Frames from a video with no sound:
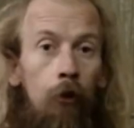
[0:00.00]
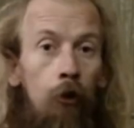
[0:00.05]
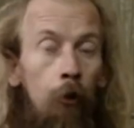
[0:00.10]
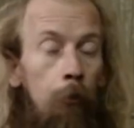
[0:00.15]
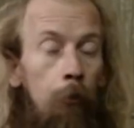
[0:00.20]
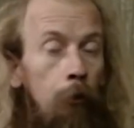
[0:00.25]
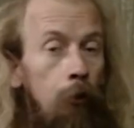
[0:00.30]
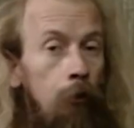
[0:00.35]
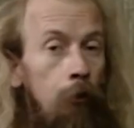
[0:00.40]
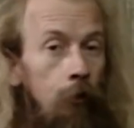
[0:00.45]

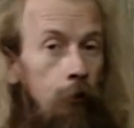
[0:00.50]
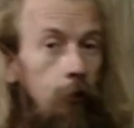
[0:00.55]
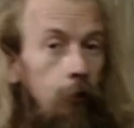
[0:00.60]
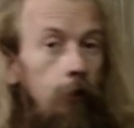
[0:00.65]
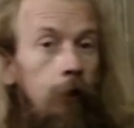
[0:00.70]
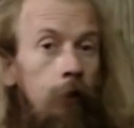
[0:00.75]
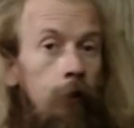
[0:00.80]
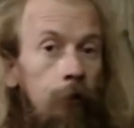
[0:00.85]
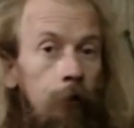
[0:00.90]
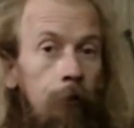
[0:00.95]

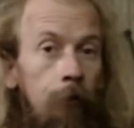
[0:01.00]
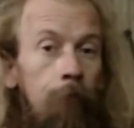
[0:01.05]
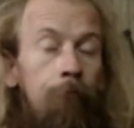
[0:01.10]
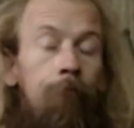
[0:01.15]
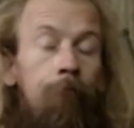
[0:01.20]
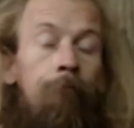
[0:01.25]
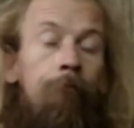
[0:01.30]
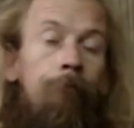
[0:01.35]
communityism.